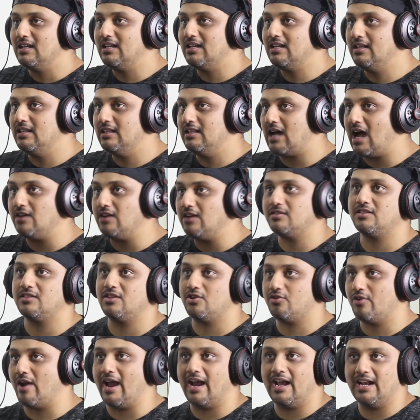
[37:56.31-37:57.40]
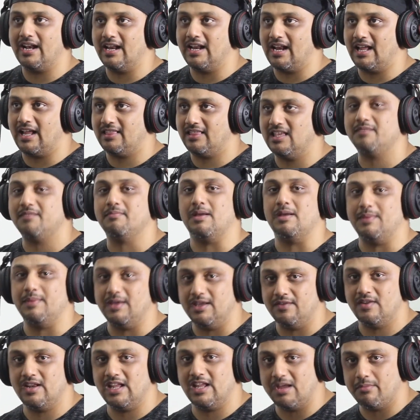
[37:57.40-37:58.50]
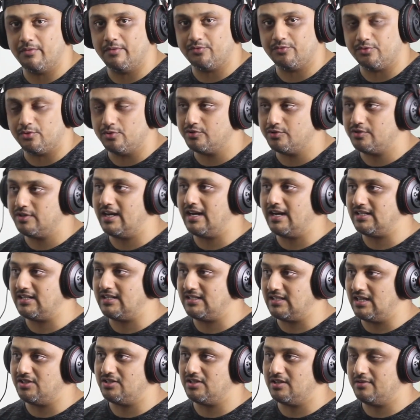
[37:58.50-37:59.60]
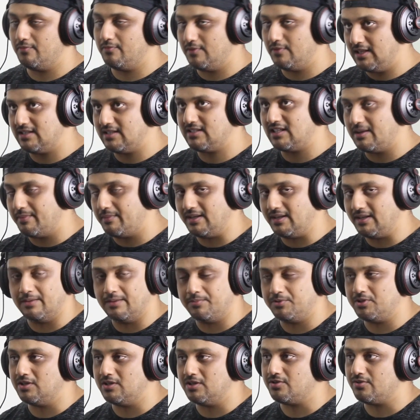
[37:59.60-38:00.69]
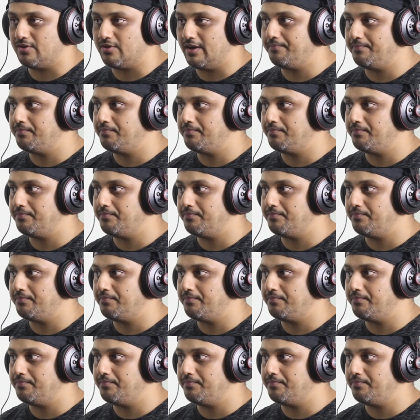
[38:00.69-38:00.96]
House of the Dragon, and I think maybe even Game of Thrones to that extension, but there's some exceptions, right?